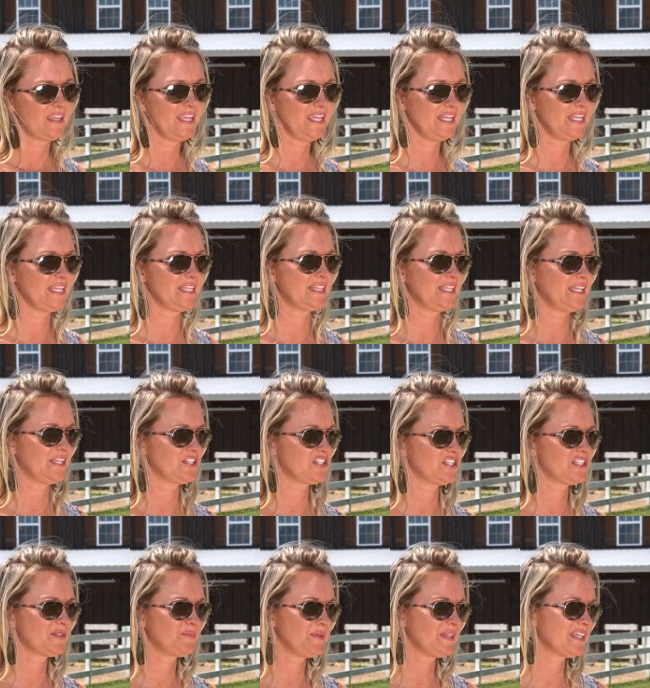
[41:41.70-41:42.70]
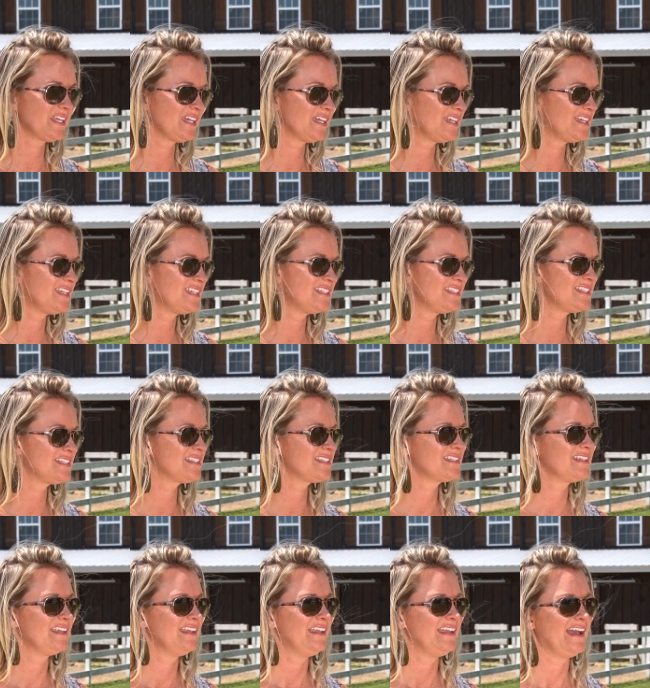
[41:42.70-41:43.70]
anything just because,
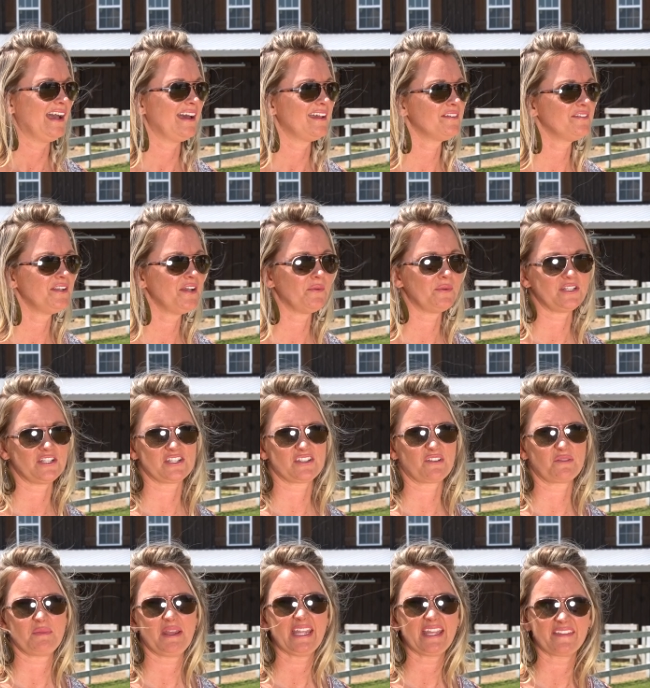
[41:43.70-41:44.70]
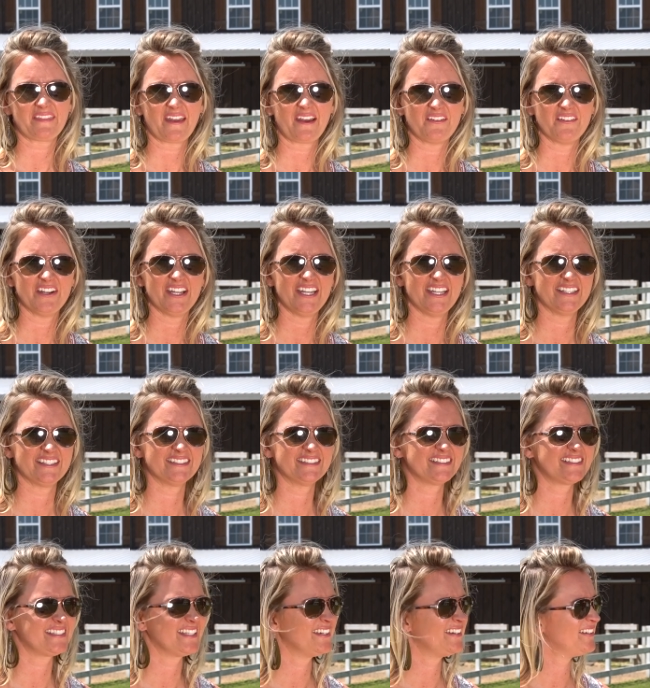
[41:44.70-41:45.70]
I don't know, we just don't make it that way.
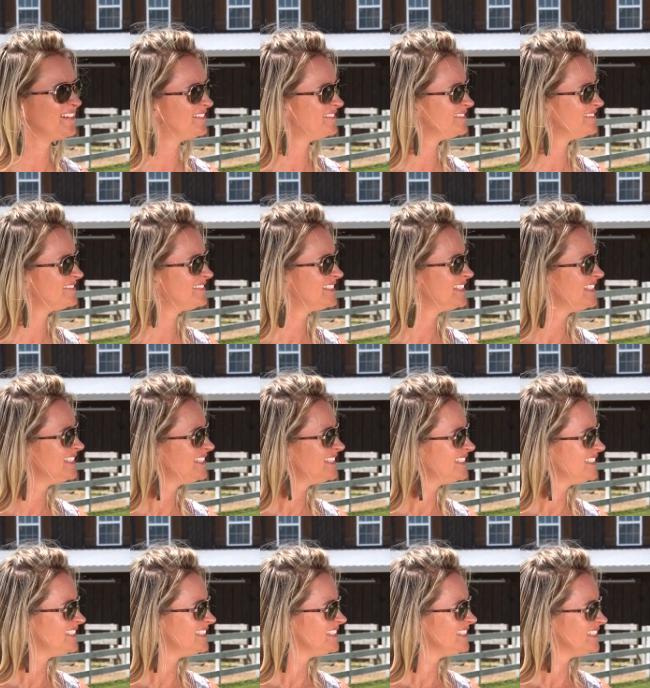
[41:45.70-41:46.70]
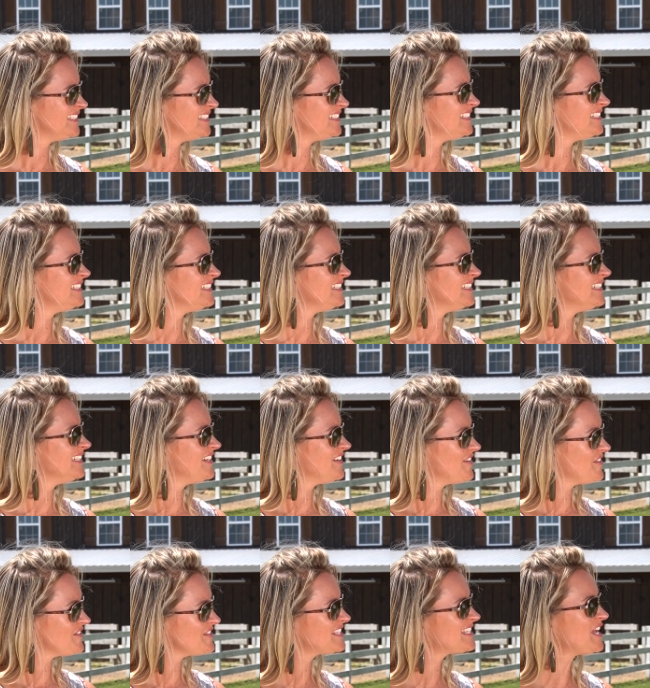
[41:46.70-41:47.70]
And so. But one day when they grow
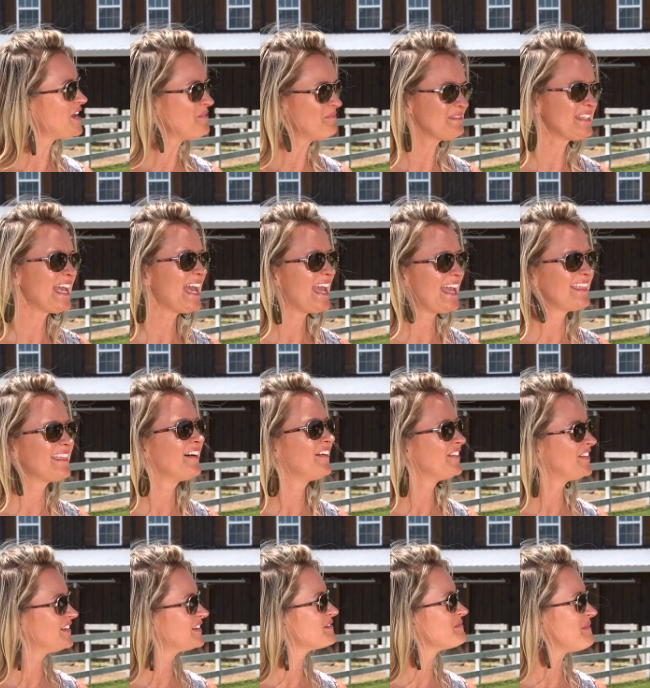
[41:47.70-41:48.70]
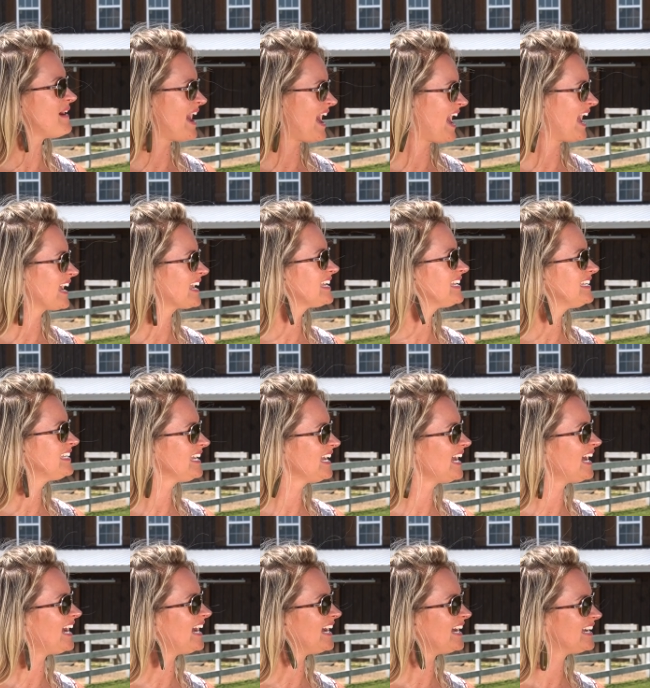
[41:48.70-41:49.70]
up and they're finding their way, they'll be like,
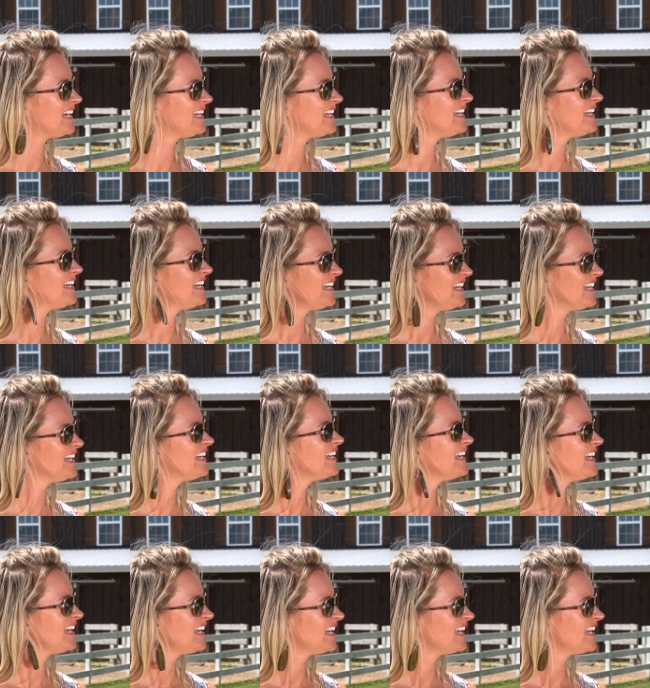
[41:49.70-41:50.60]
yeah. "Our mom was